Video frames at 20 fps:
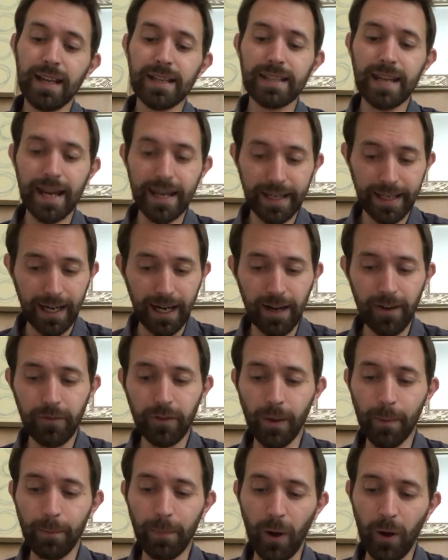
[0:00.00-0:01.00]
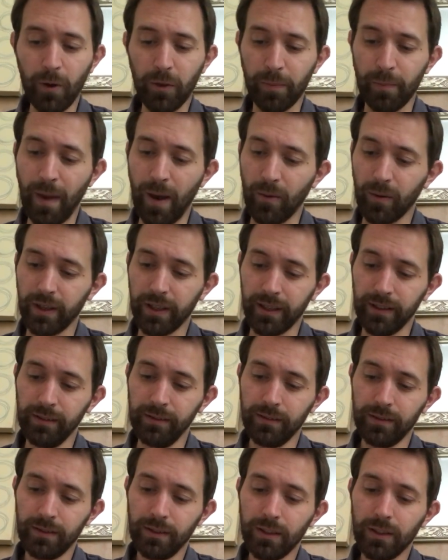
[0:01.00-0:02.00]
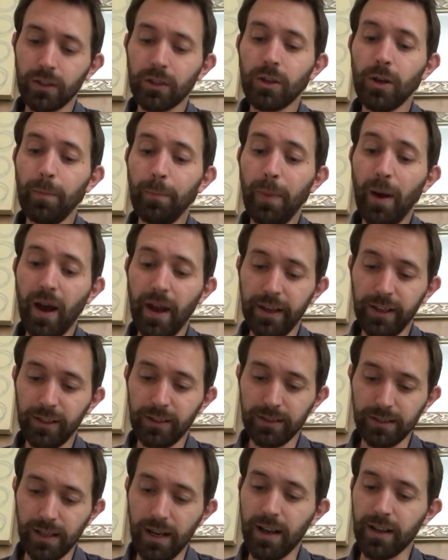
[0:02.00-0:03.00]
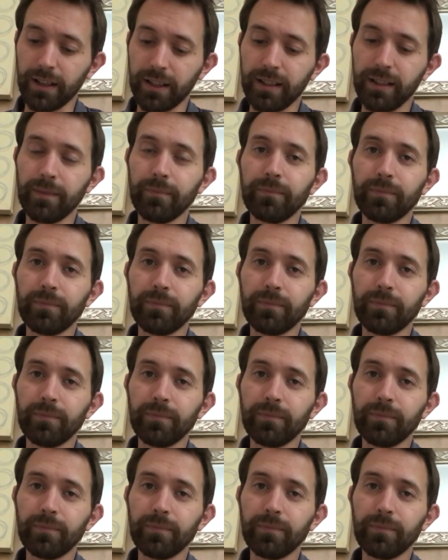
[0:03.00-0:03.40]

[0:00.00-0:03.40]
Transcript: "Take care of them both, Malkin. Goodbye and good luck.